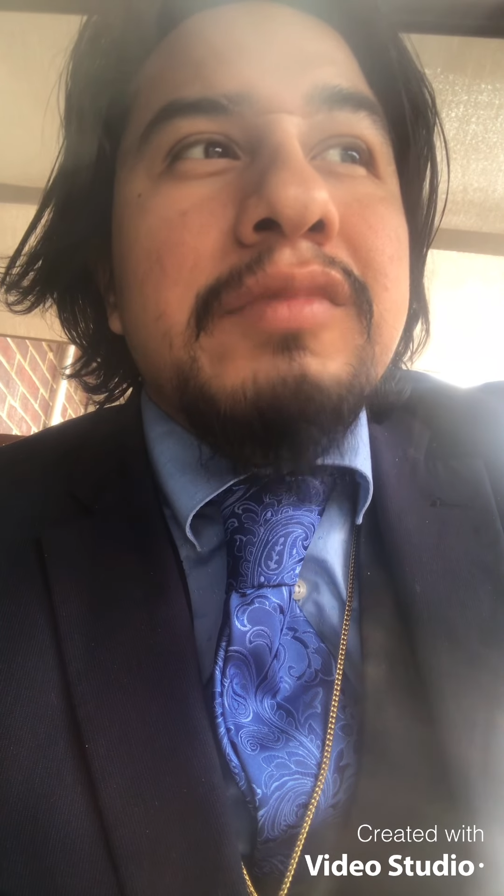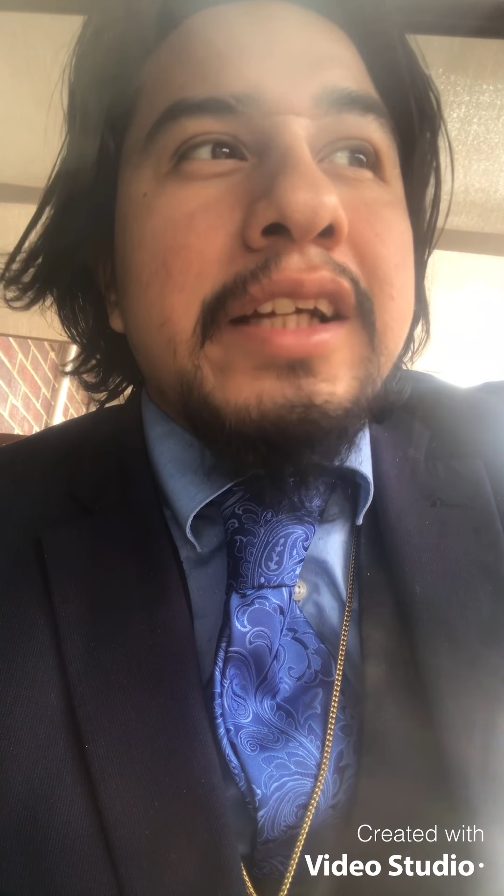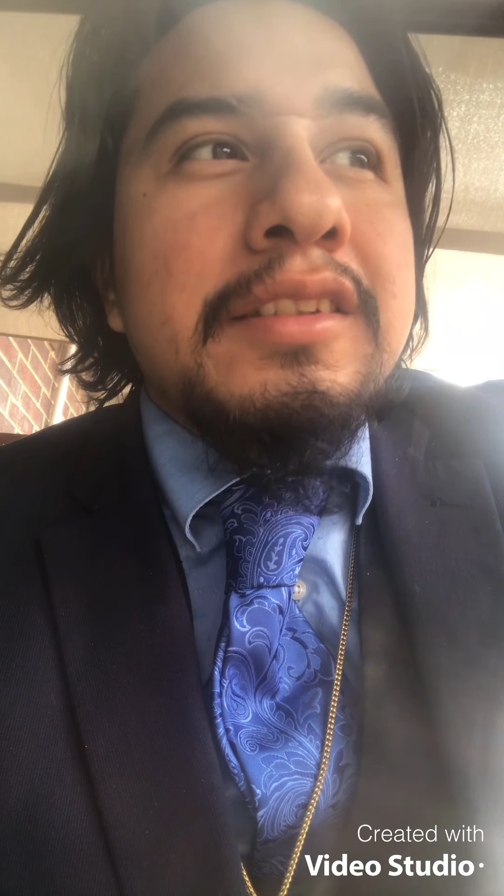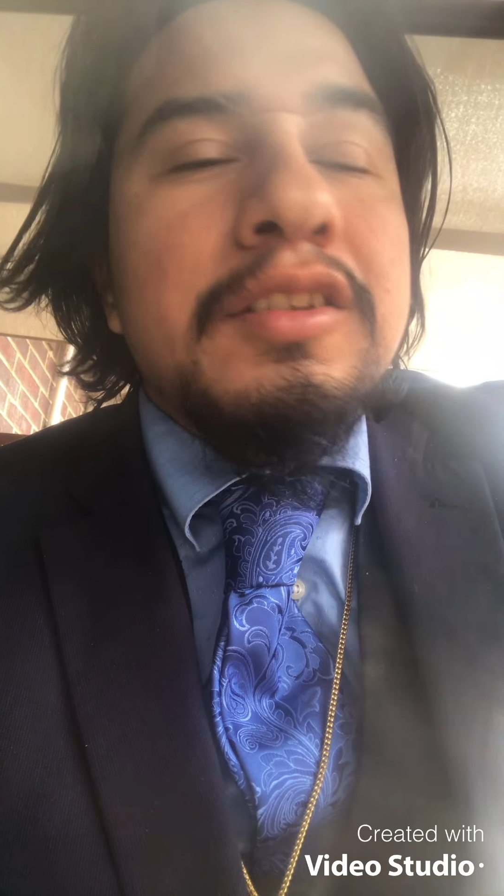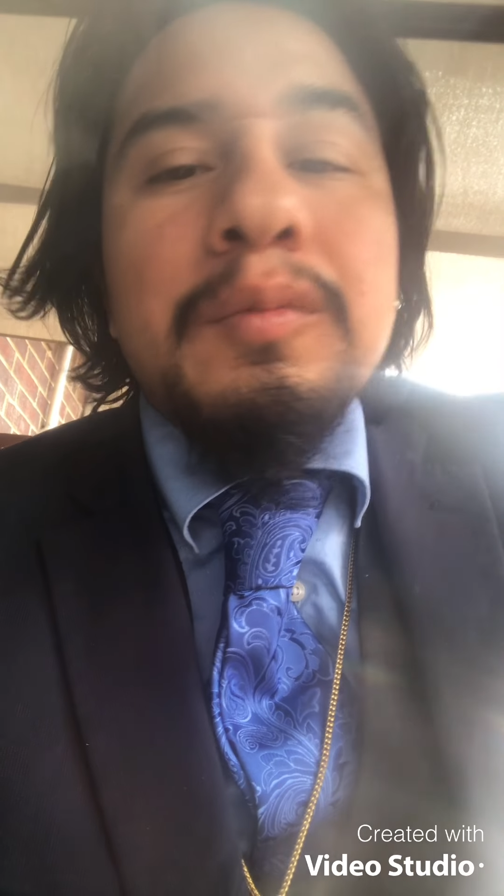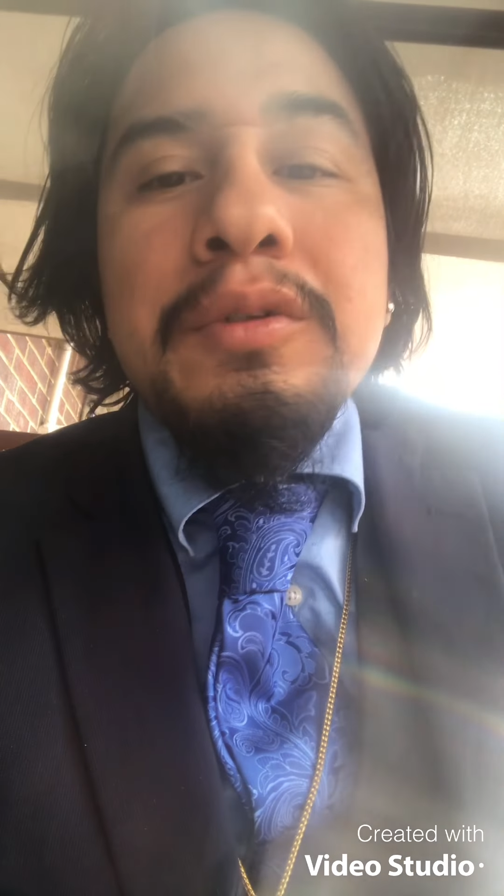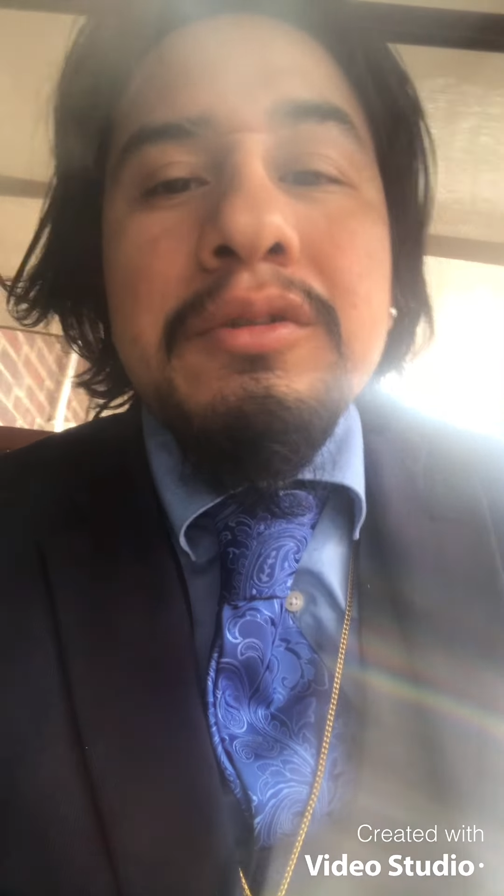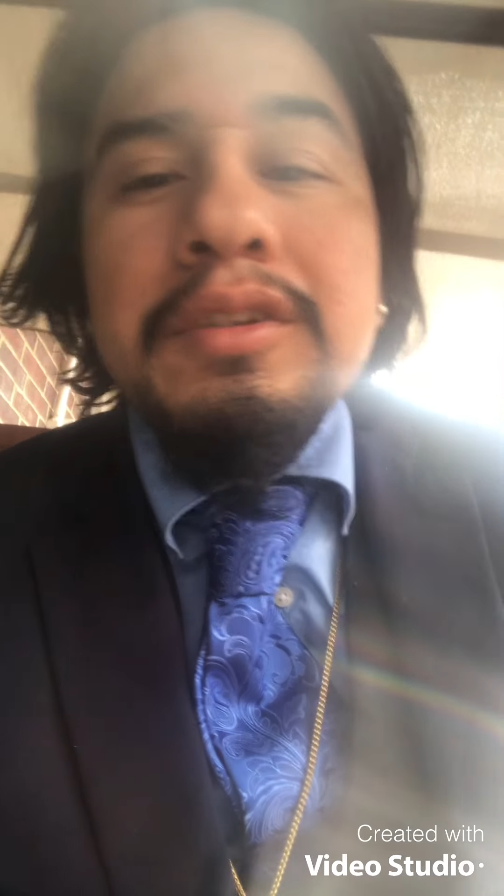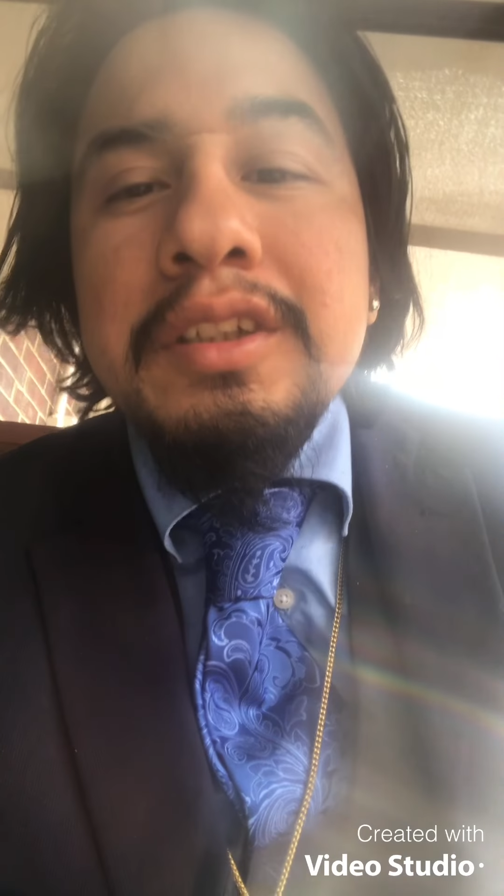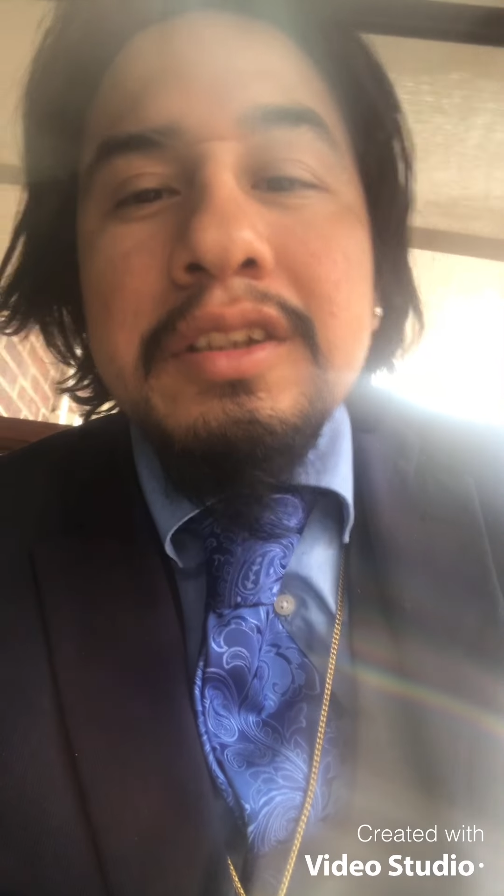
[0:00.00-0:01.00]
that's the
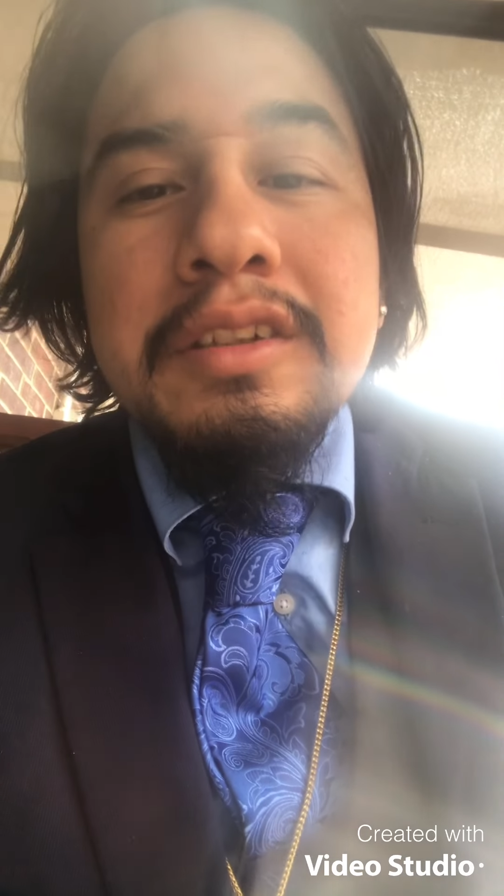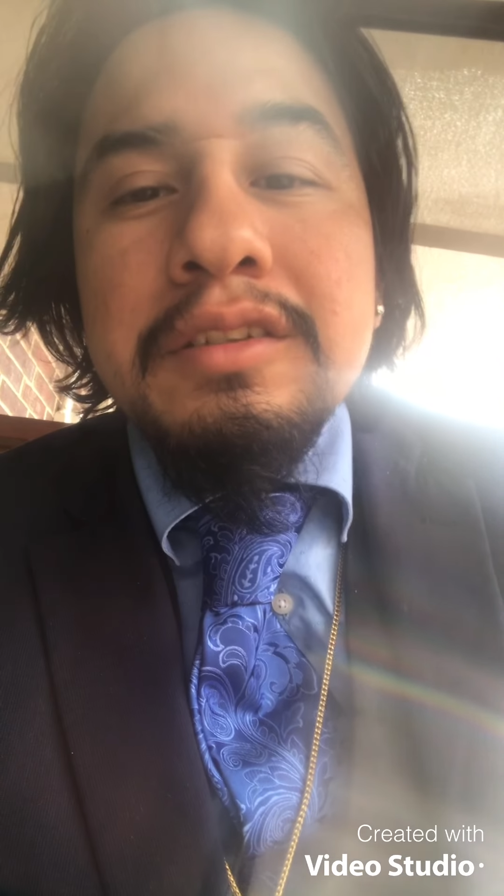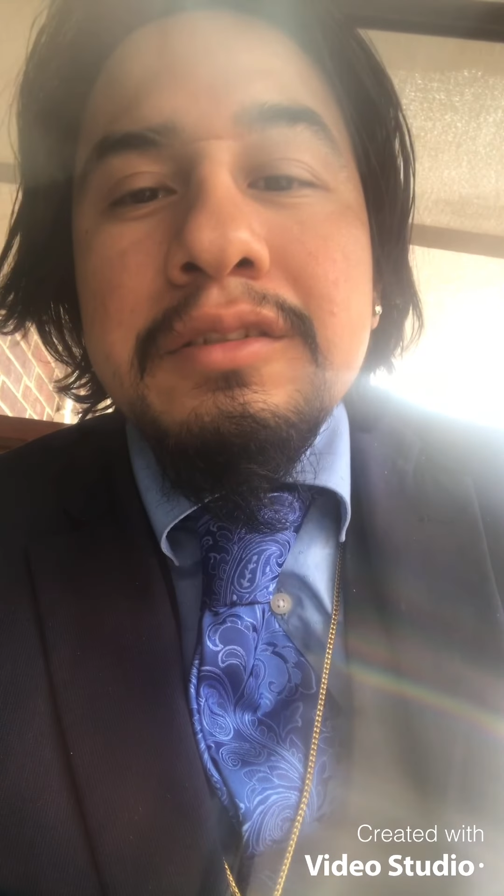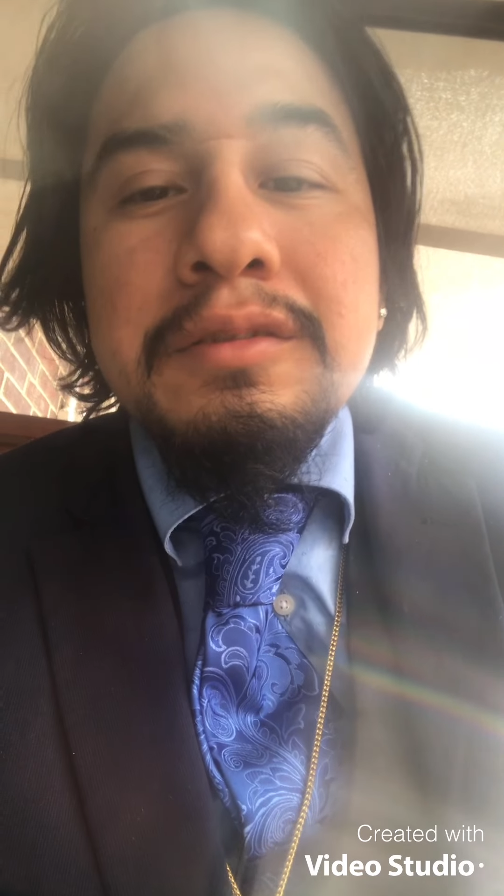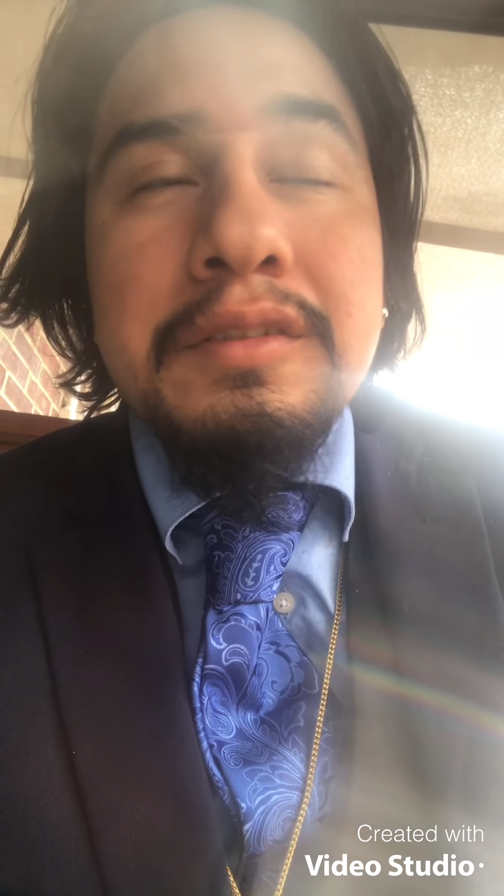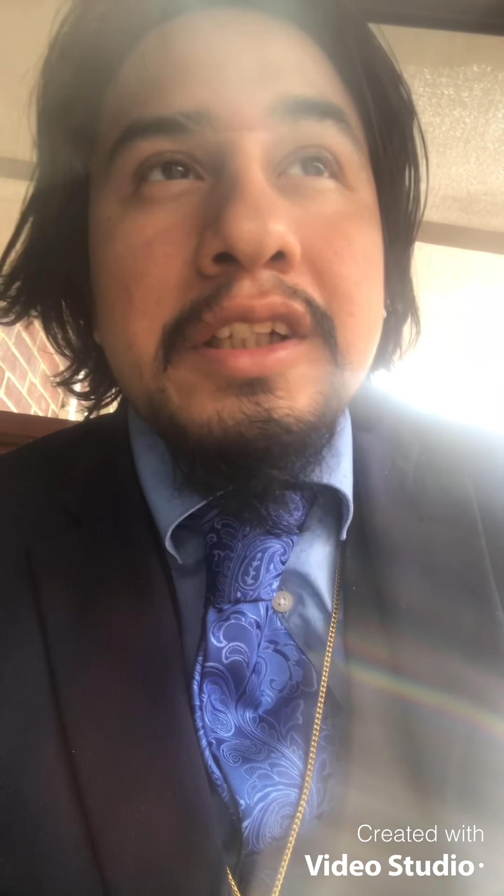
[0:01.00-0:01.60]
beauty of